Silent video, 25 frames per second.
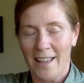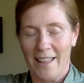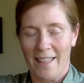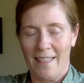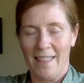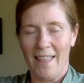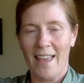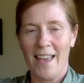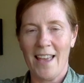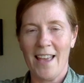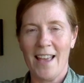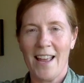
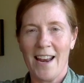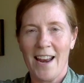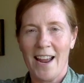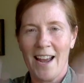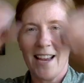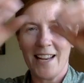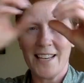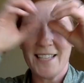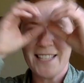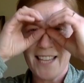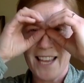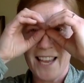Then
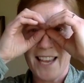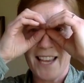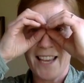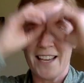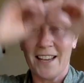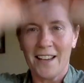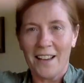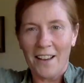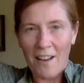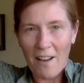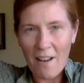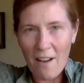I
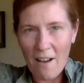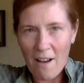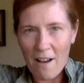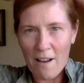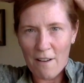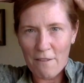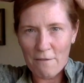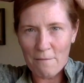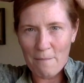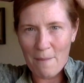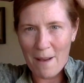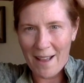take
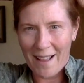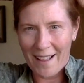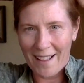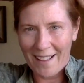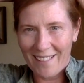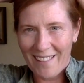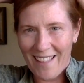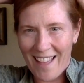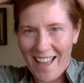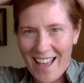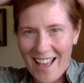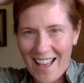off my
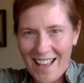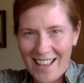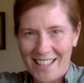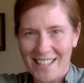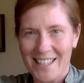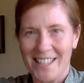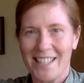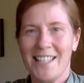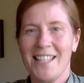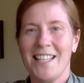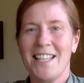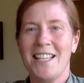
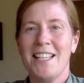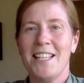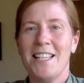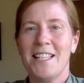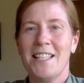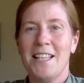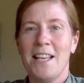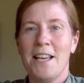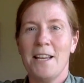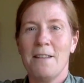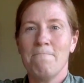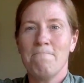glasses
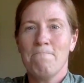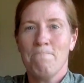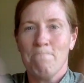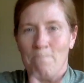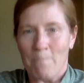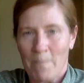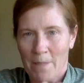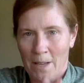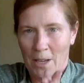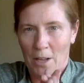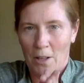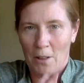and
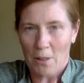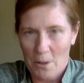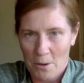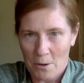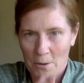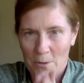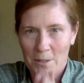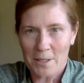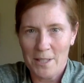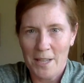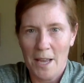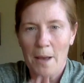
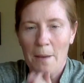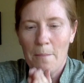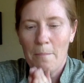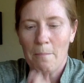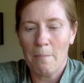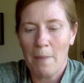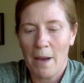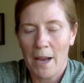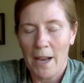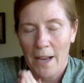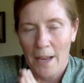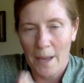close up
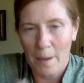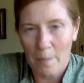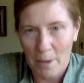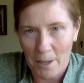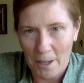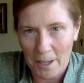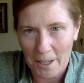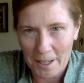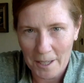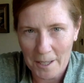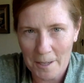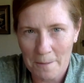my
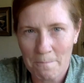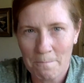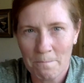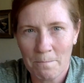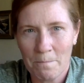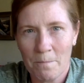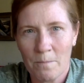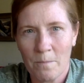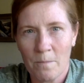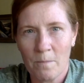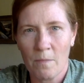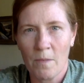book.
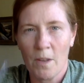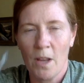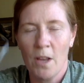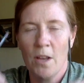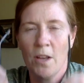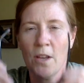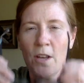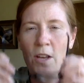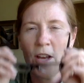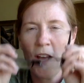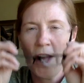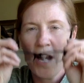
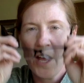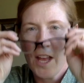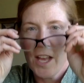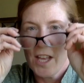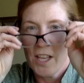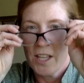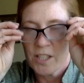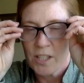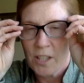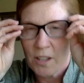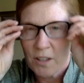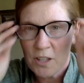
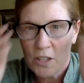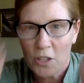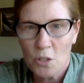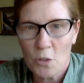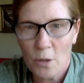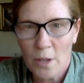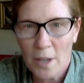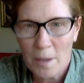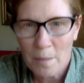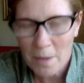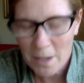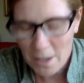So the
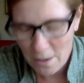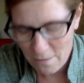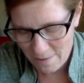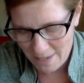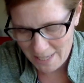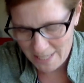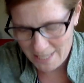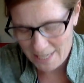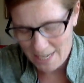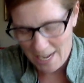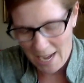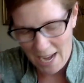story I'm going to
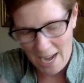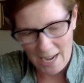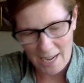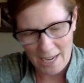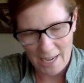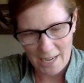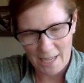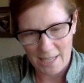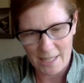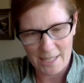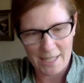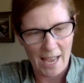read
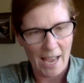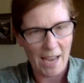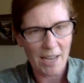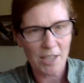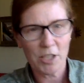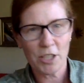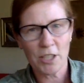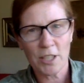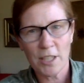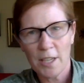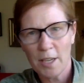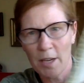today is
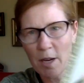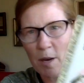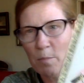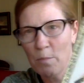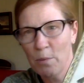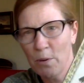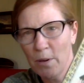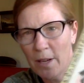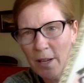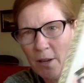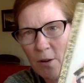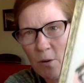actually a
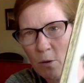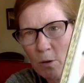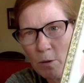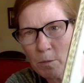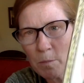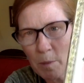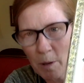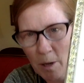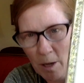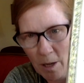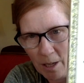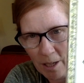pretty old
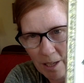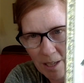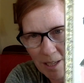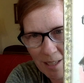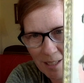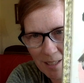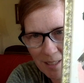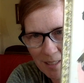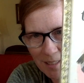book.